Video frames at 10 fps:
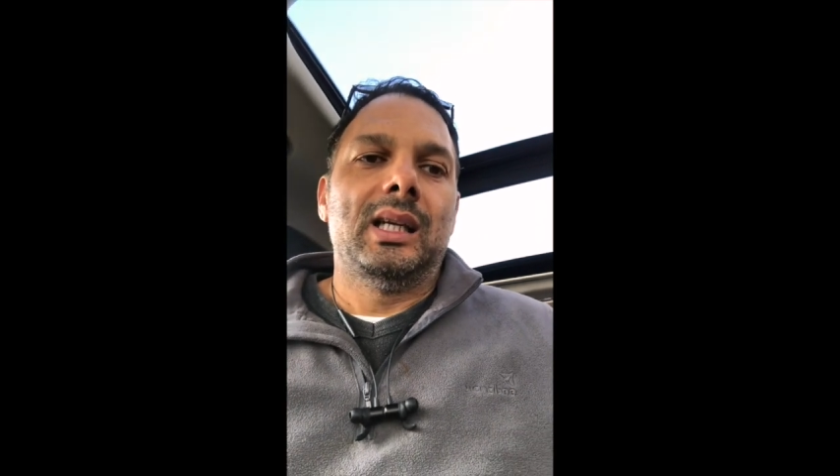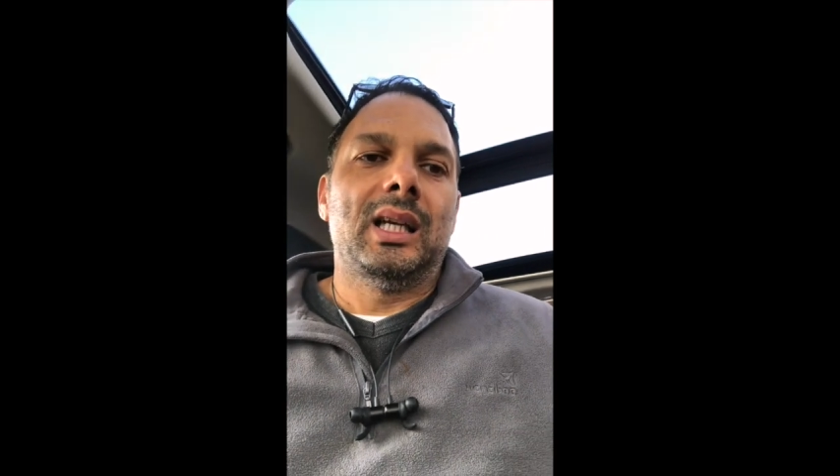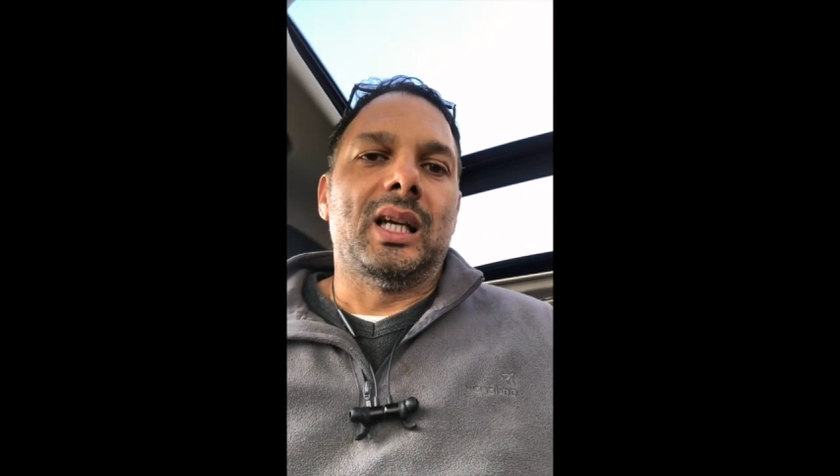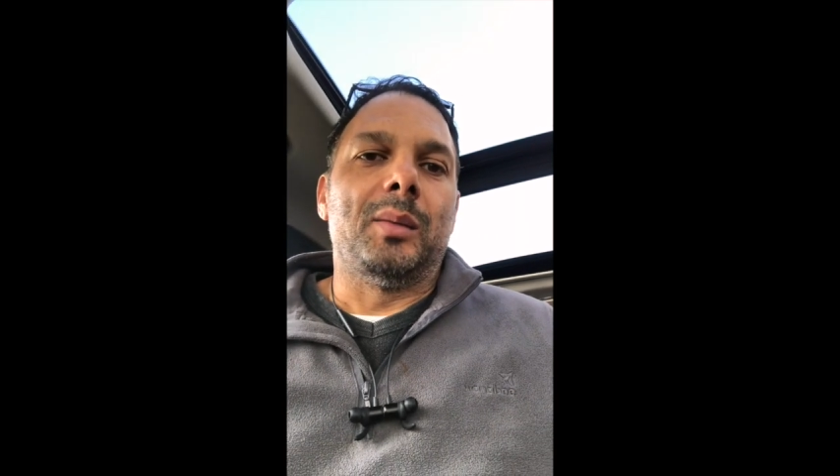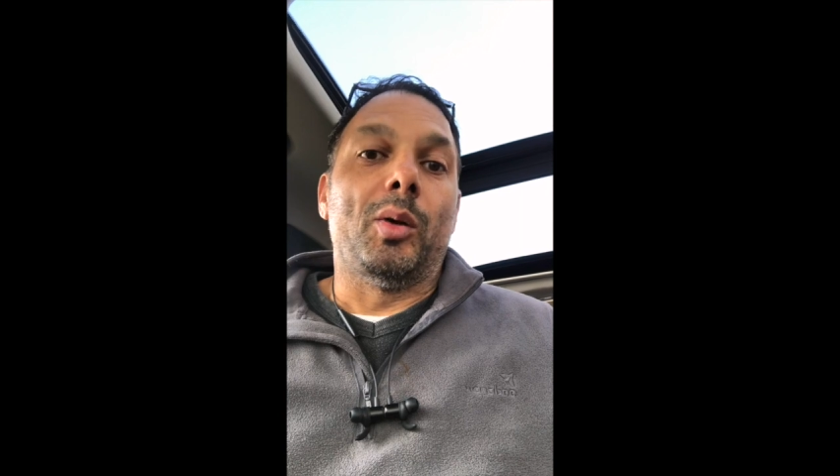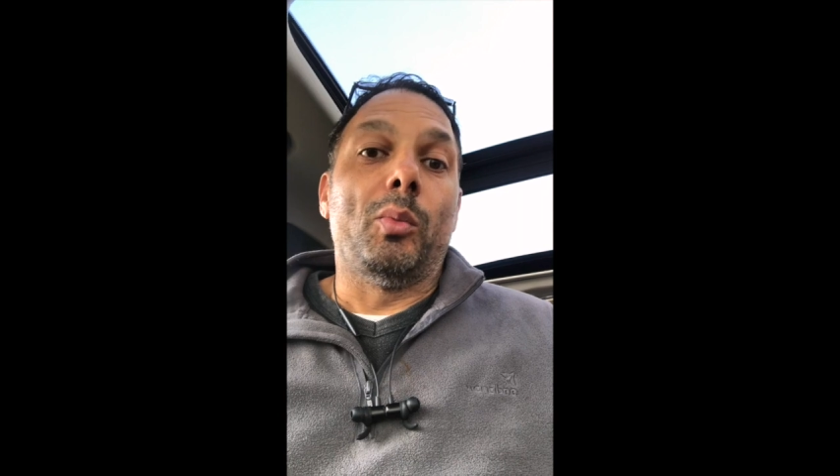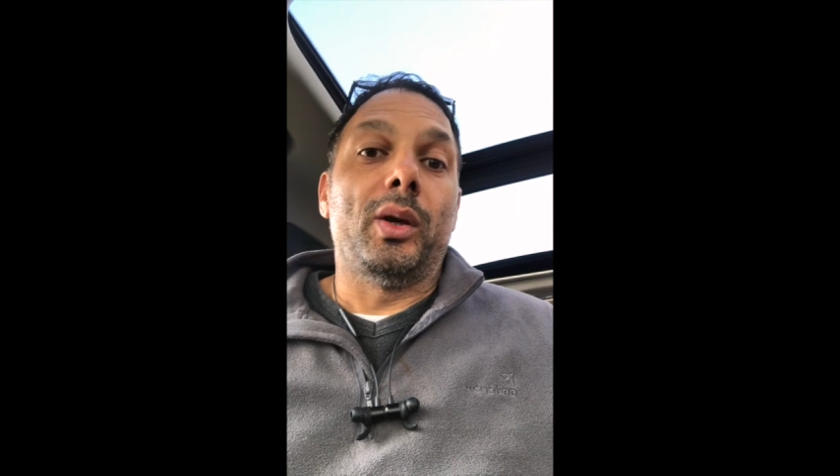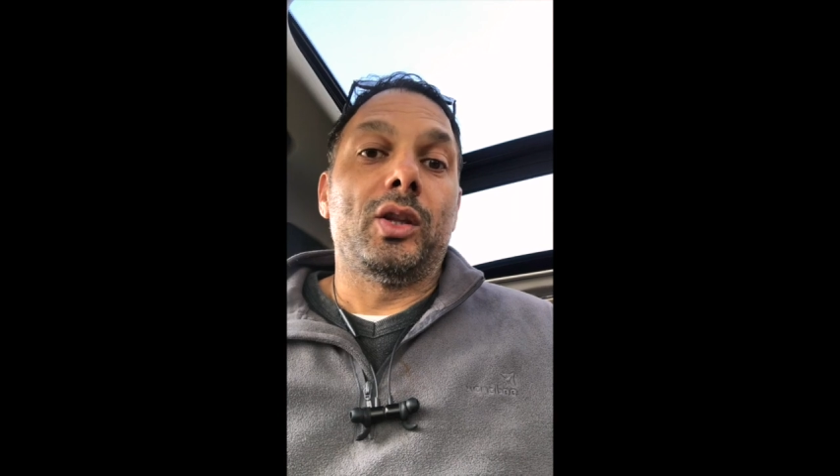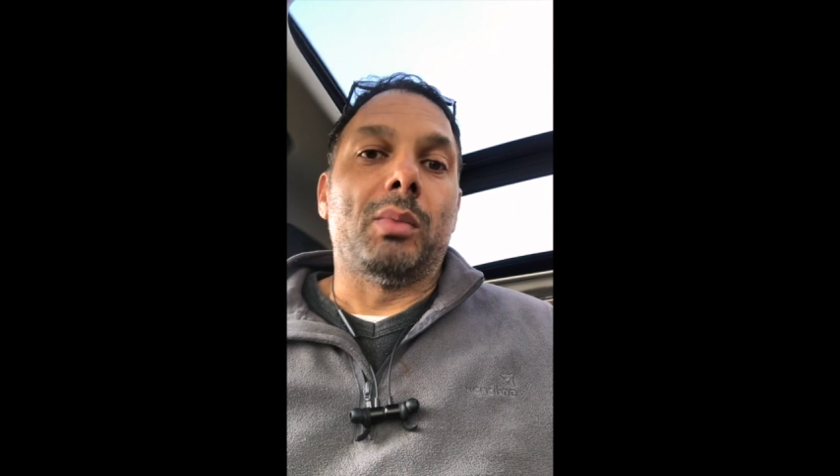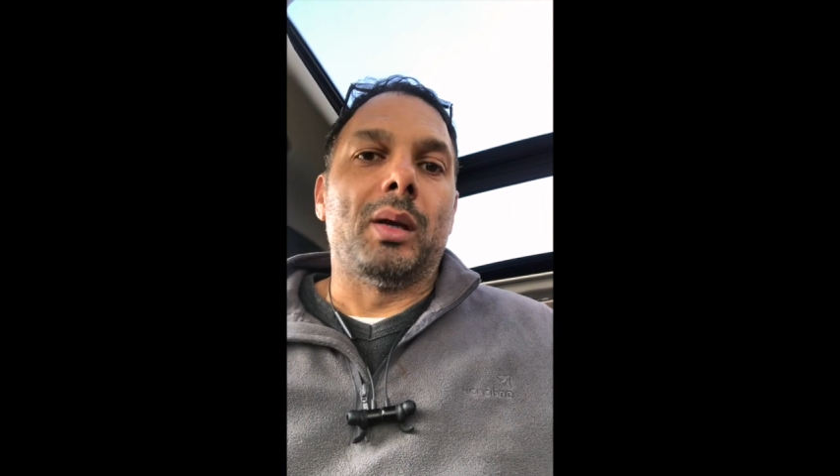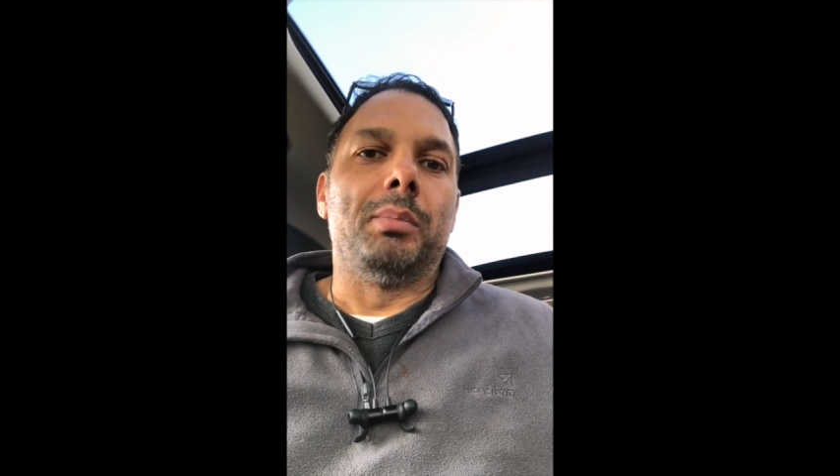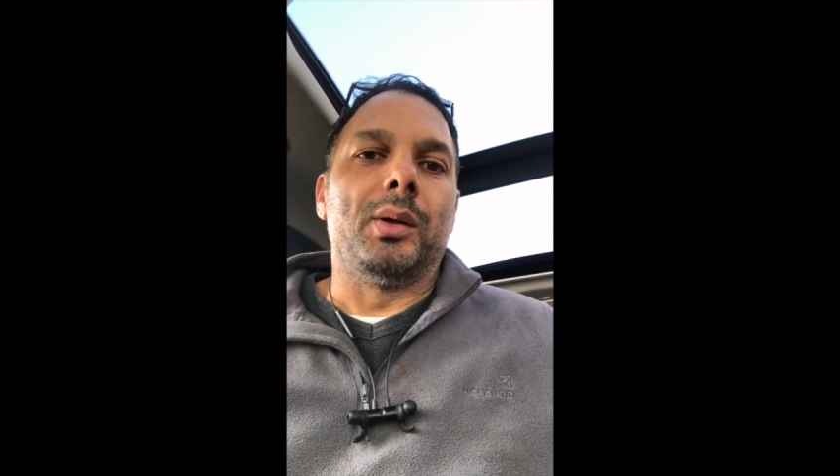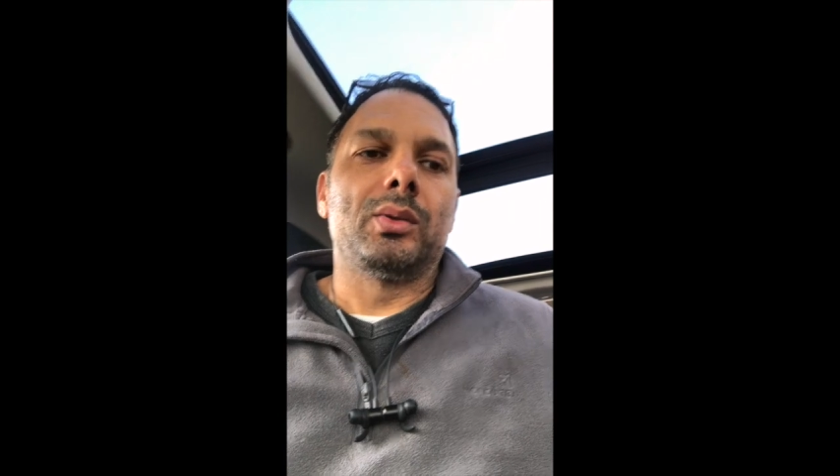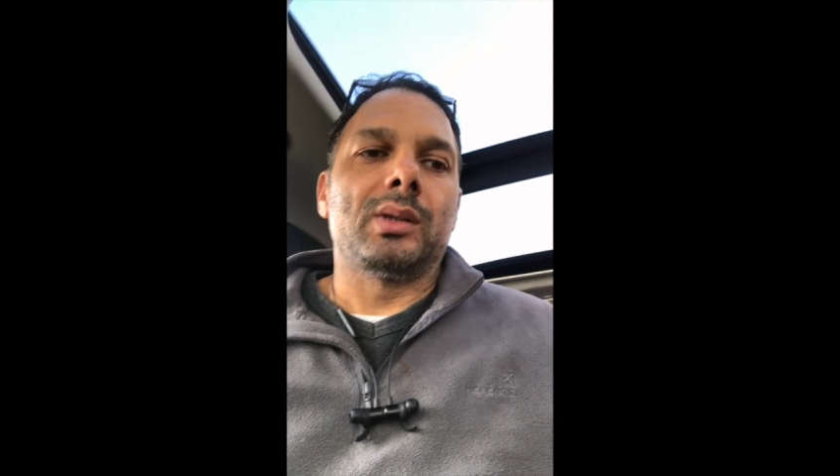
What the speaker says: I'm on my way to my boat.